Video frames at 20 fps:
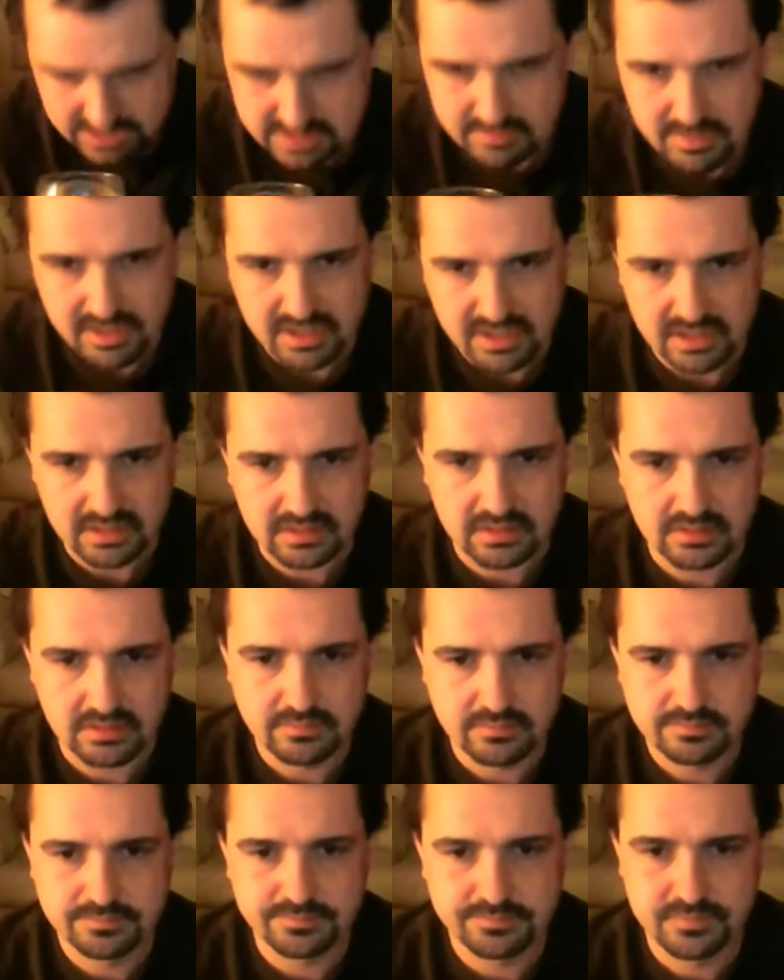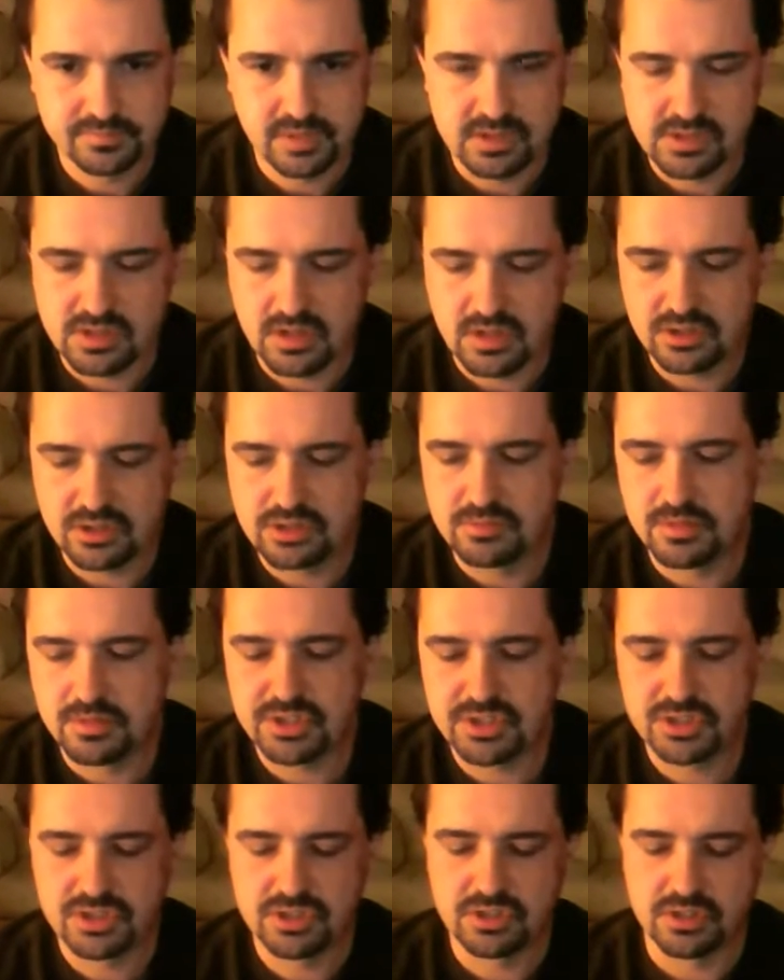about it. There's not too
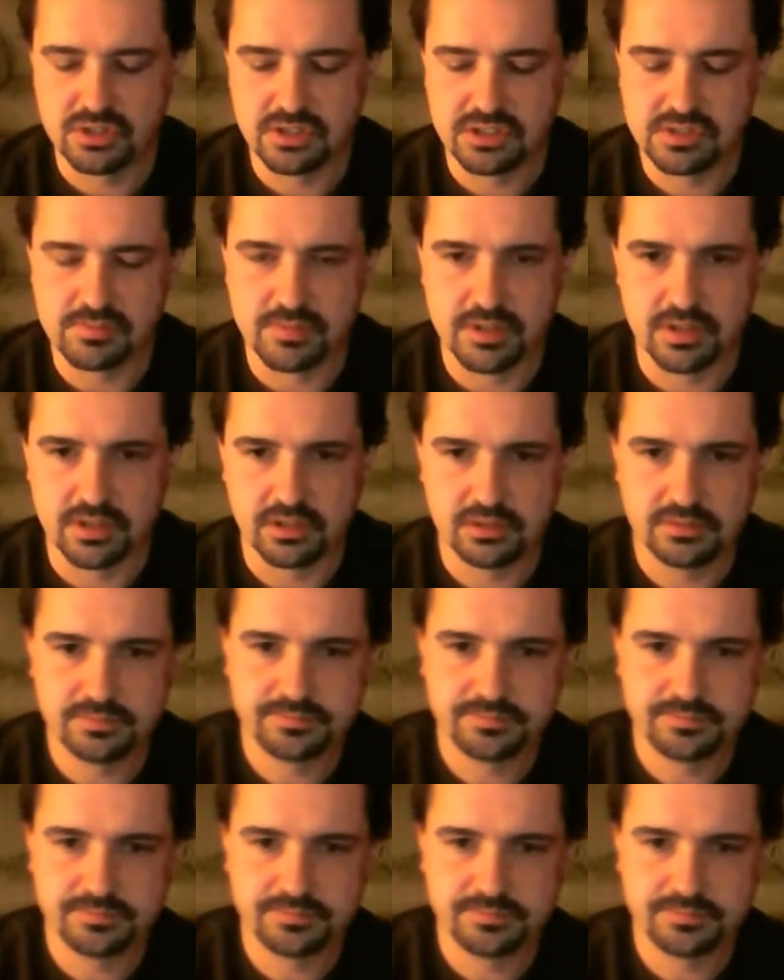much to this beer.